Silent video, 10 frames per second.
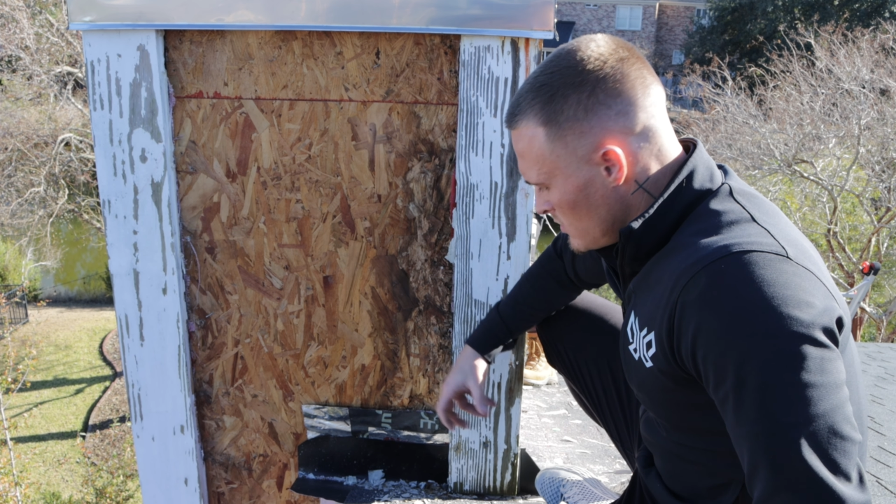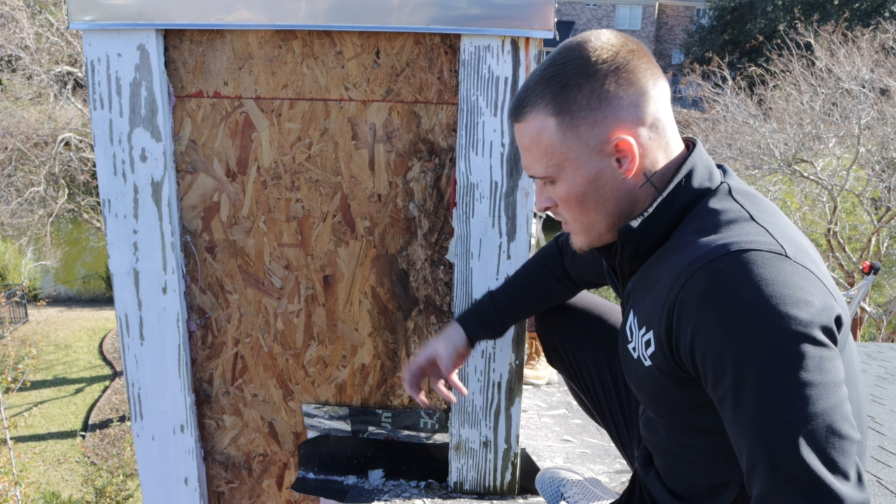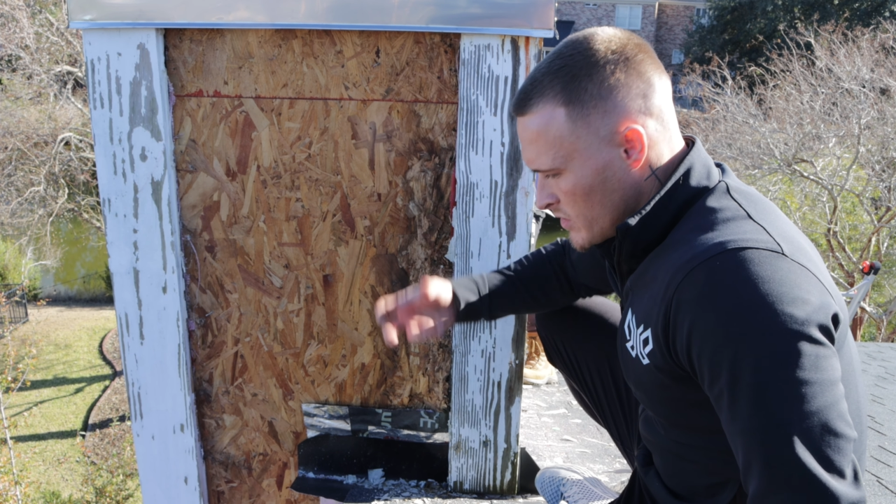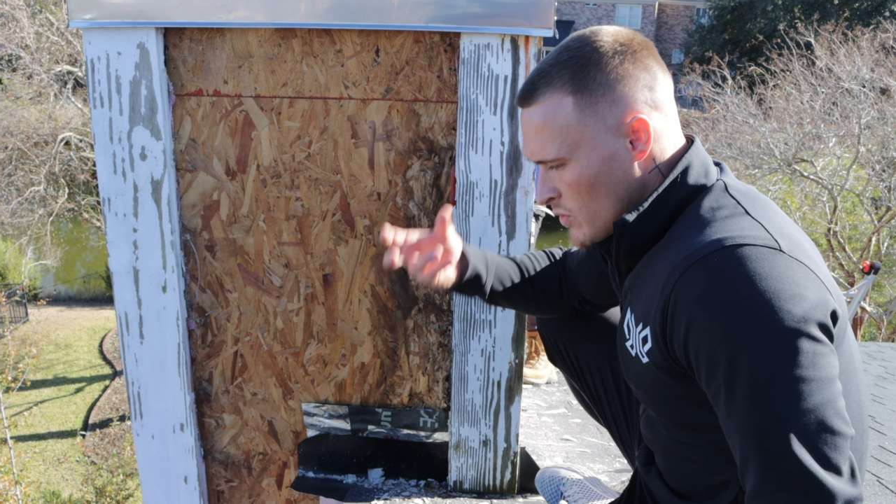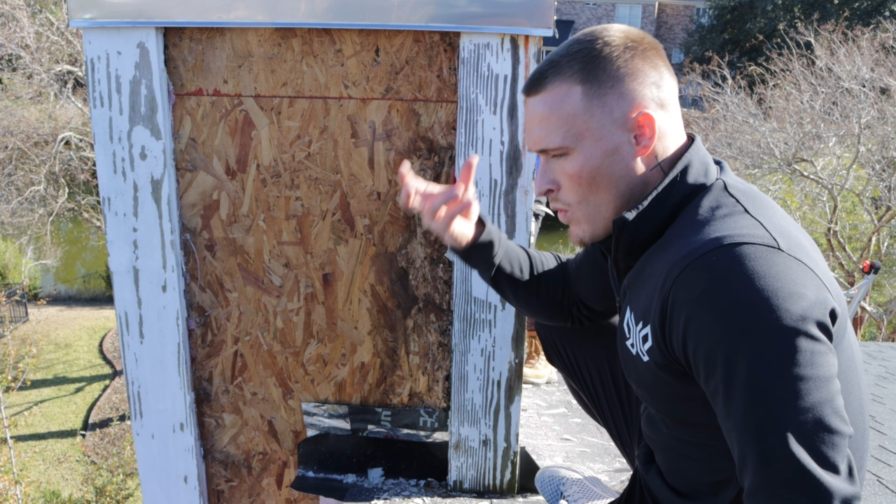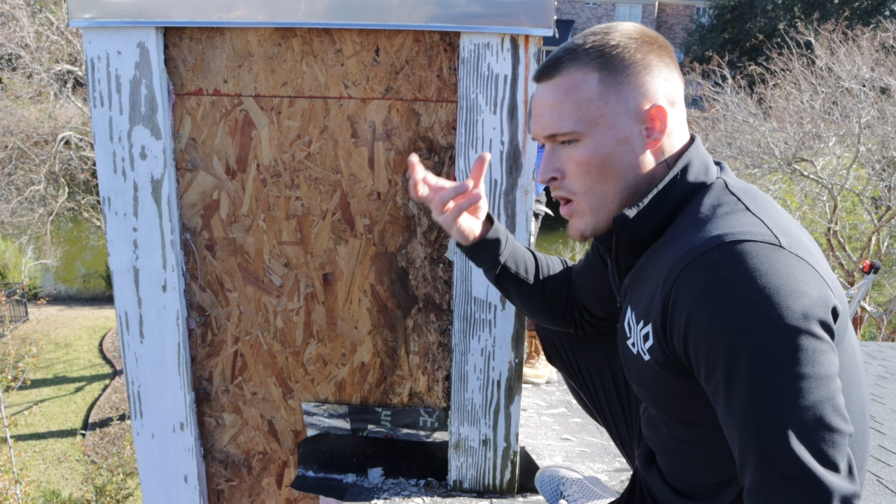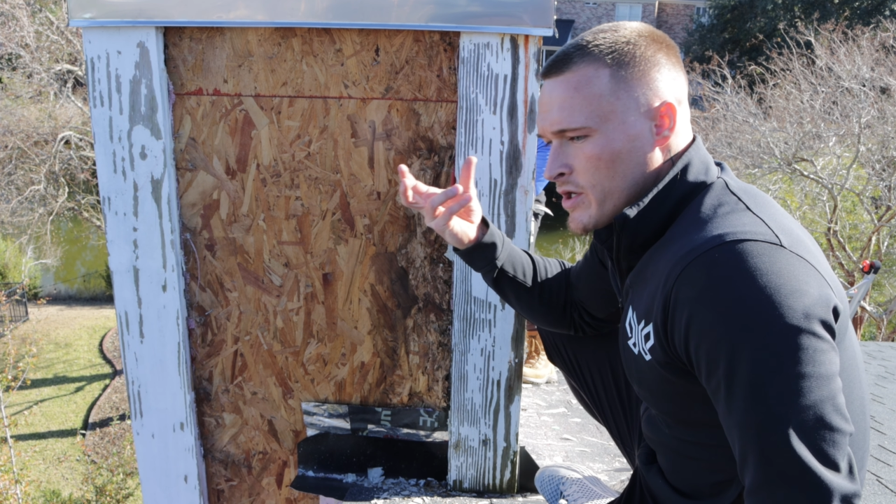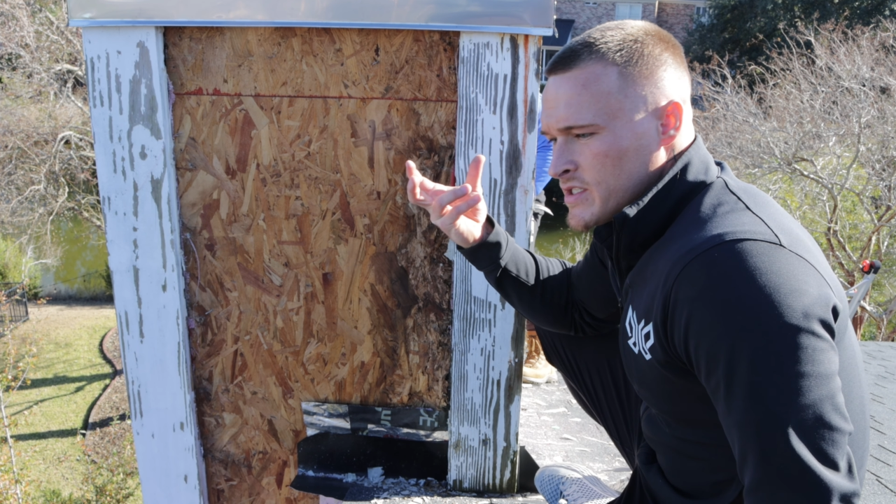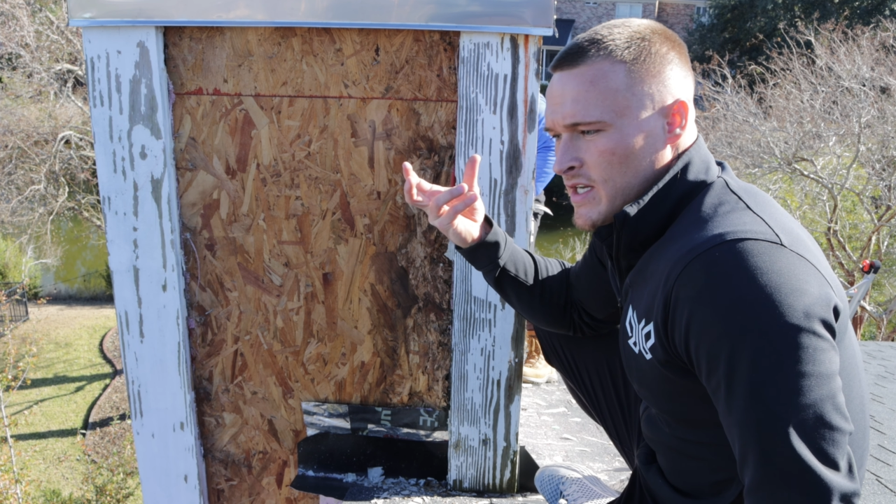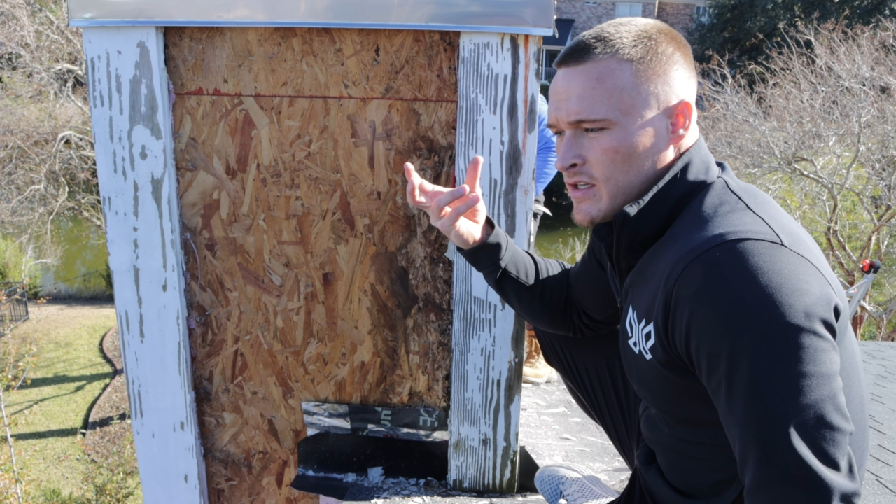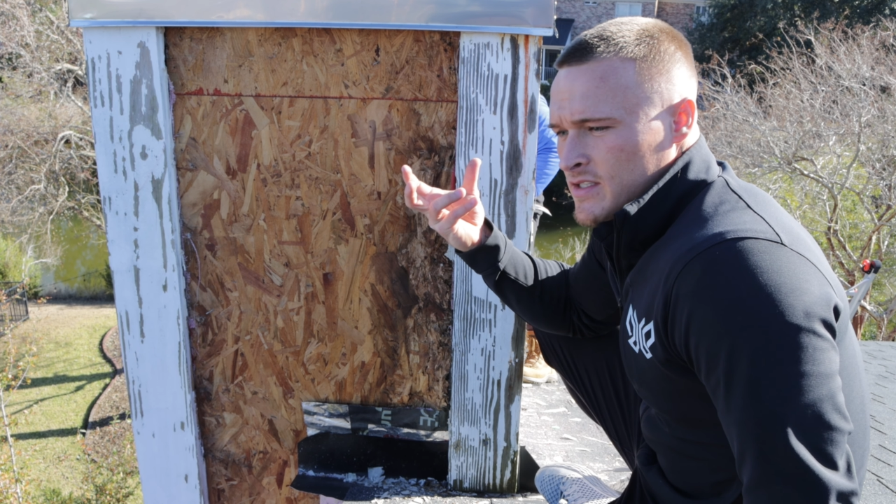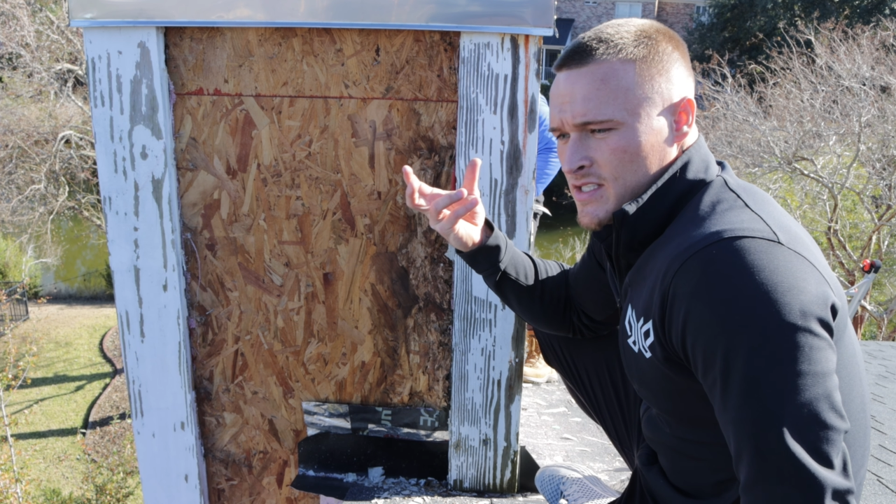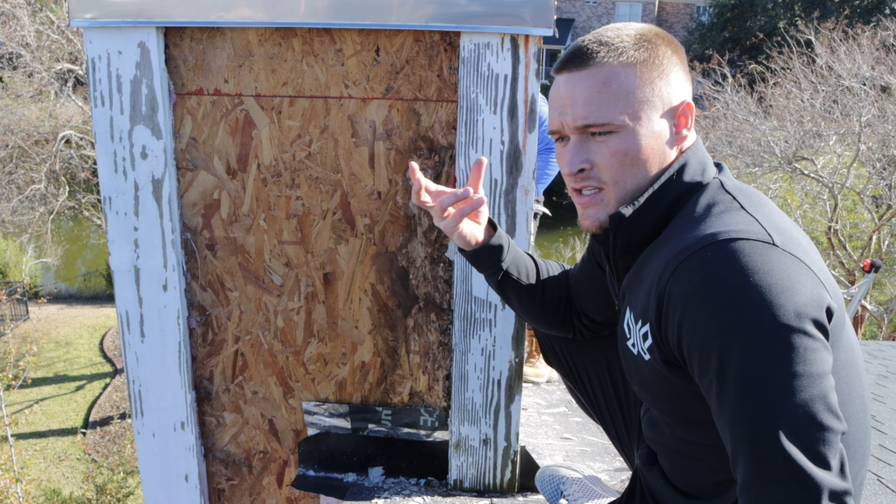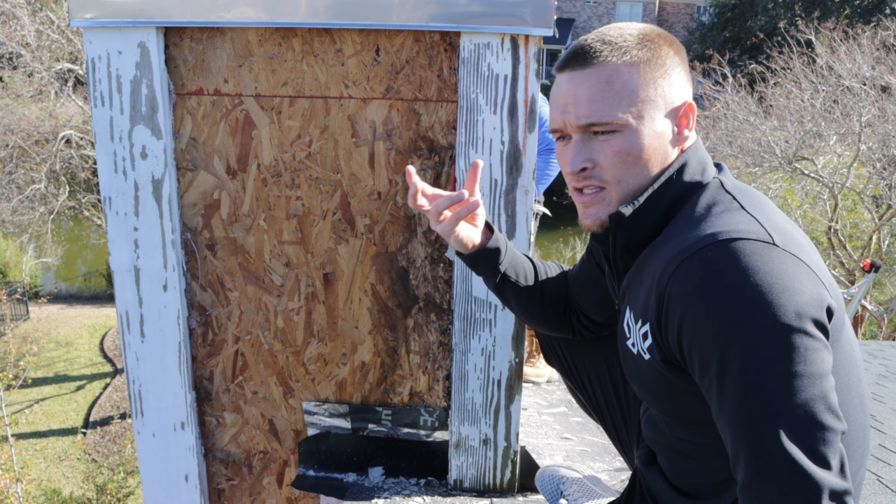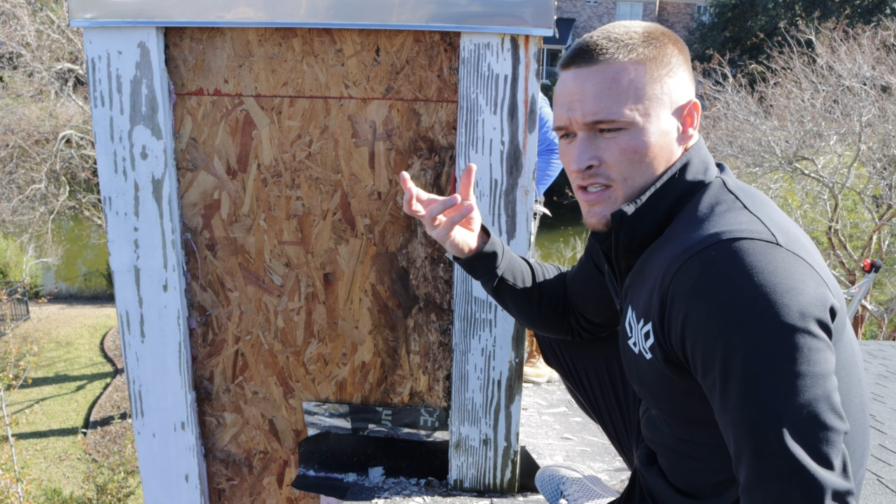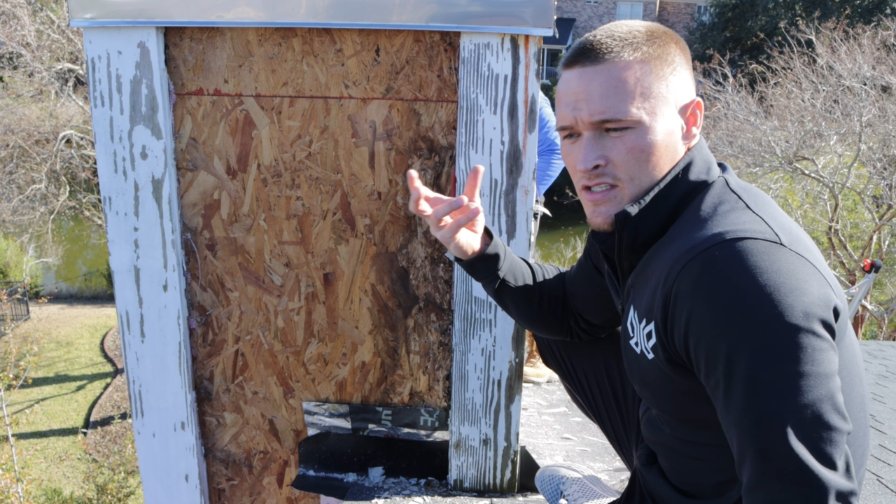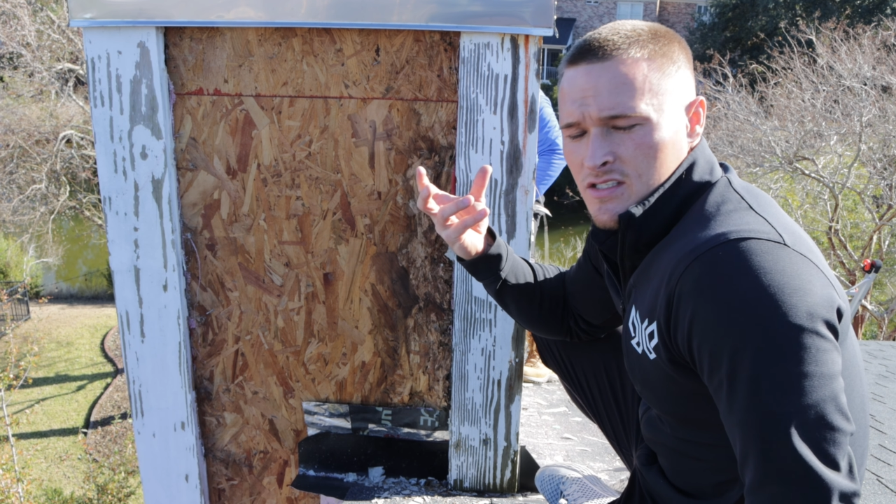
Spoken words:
a water stain on the ceiling and starting to